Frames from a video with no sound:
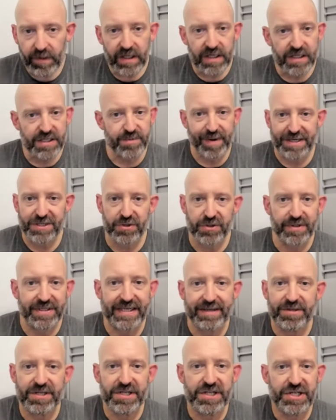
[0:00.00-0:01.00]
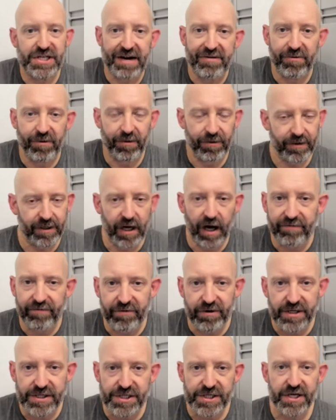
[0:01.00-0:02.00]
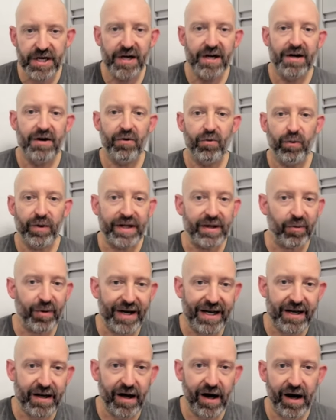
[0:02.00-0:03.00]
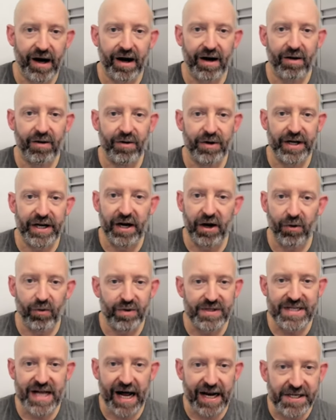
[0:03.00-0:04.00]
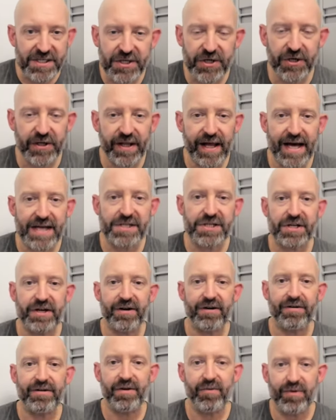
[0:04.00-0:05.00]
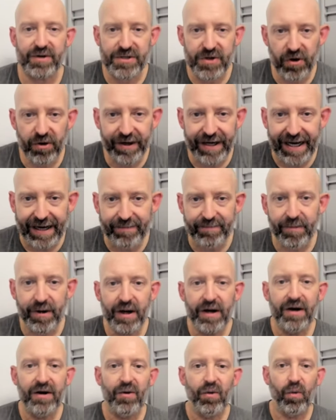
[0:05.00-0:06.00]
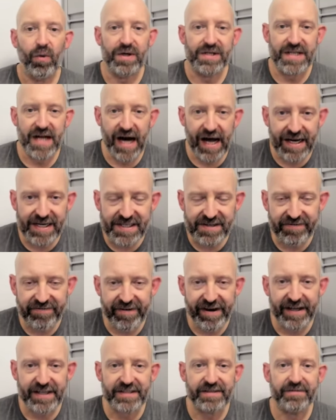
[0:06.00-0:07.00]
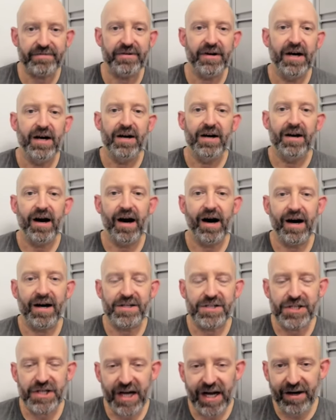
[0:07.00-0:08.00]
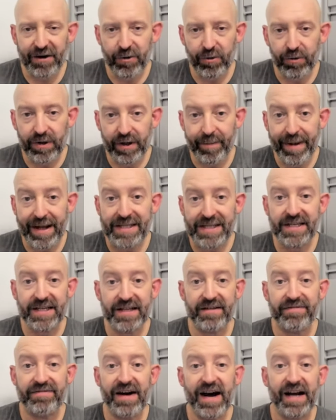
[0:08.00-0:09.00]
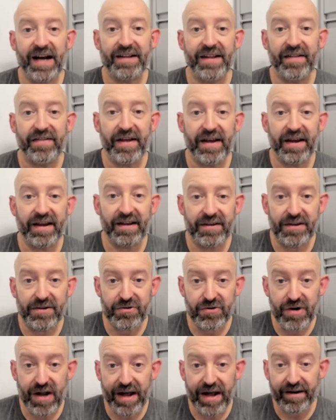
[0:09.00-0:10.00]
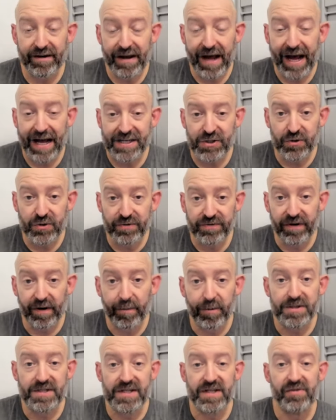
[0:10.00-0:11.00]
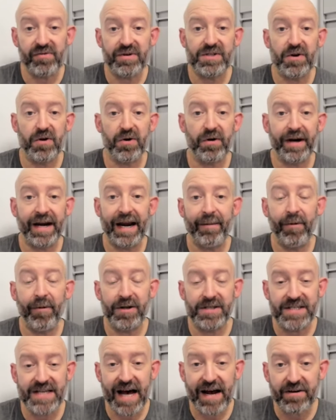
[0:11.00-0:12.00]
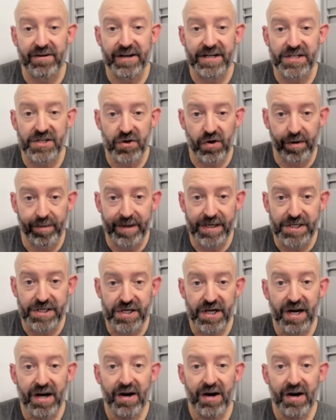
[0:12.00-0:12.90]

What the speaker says: special teams in general. Coverage really went, was not as good last year. The return game was not as effective. Shiano lamented the fact that they had two fumbles in the return game on Saturday's scrimmage,